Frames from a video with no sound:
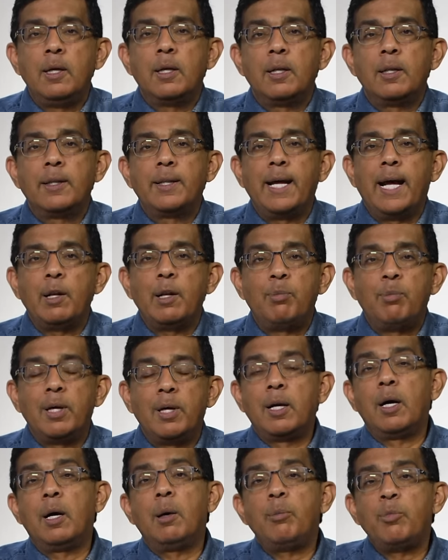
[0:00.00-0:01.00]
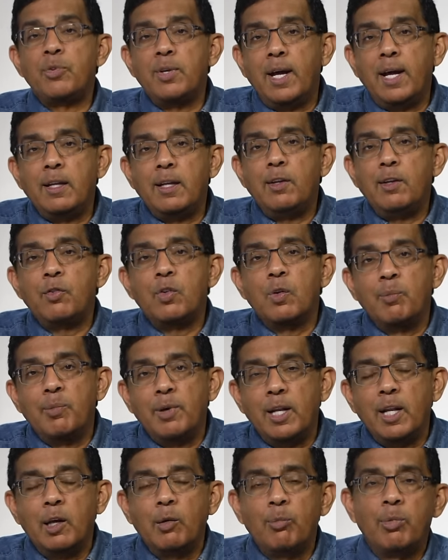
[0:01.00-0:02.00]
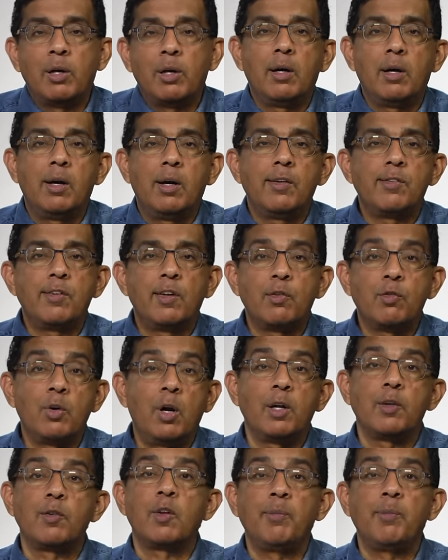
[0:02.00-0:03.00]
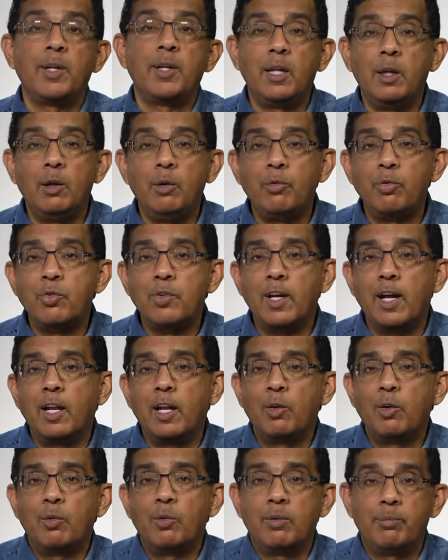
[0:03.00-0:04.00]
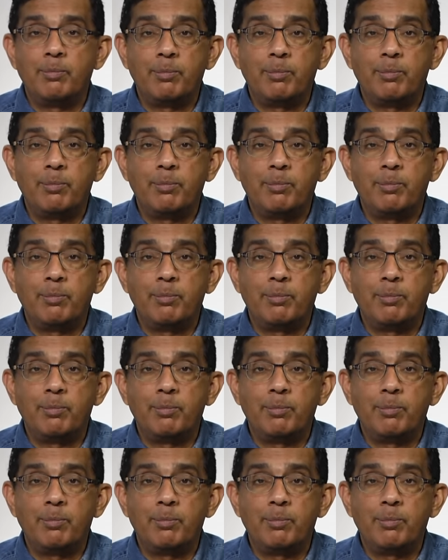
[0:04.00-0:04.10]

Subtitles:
that becomes anti-Semitic because it's not something that you've said